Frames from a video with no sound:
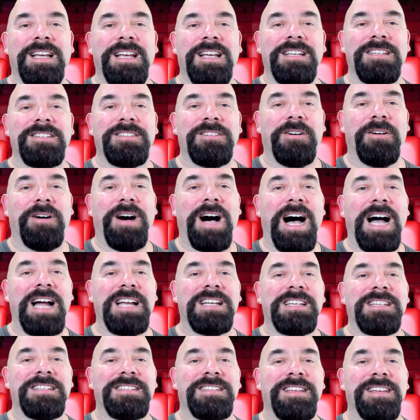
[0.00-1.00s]
So I
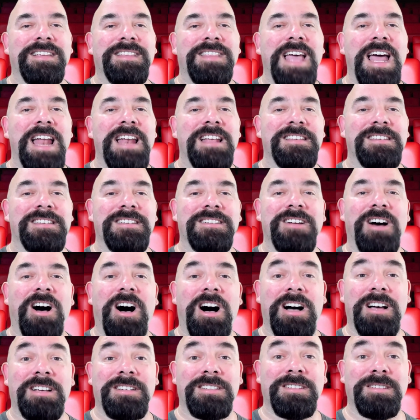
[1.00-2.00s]
just think that is an
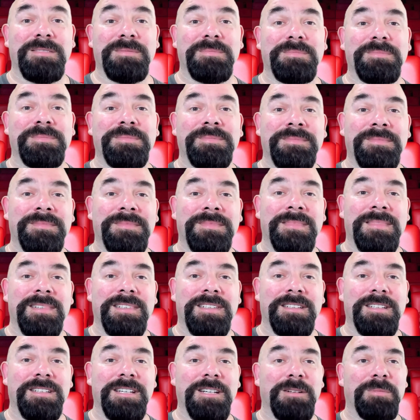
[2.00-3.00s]
awesome
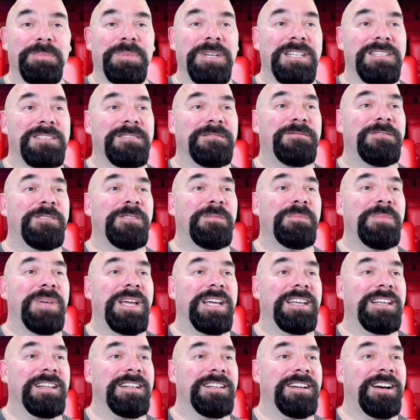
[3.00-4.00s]
little piece of
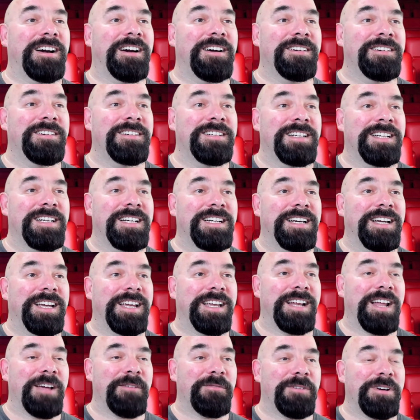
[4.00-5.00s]
filmmaking there,
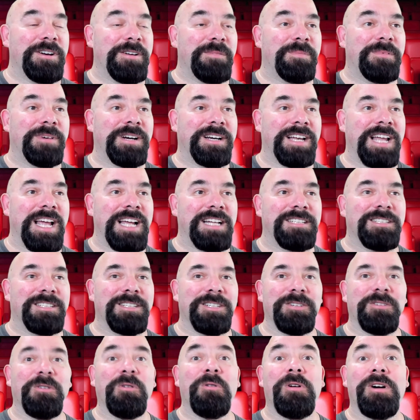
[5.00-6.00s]
and I wanted to bring that
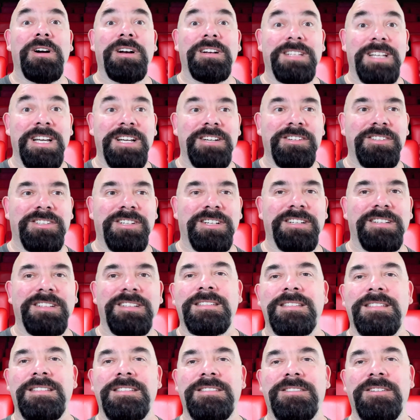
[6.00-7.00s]
to your attention.
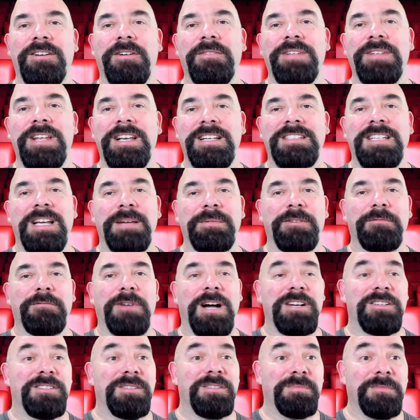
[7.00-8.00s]
So next time you
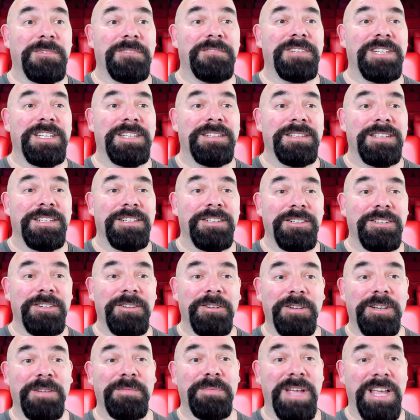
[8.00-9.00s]
watch the movie,
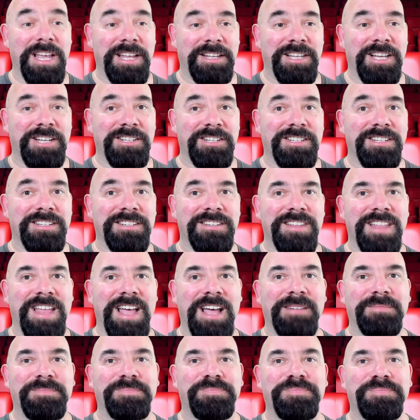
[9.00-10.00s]
you can pay attention to
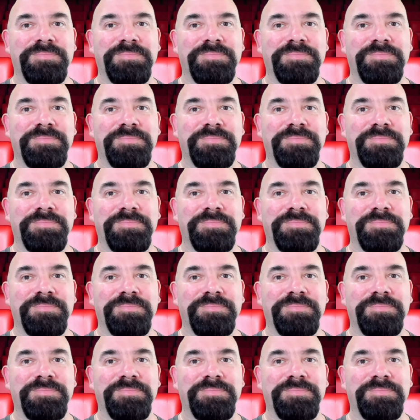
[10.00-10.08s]
that.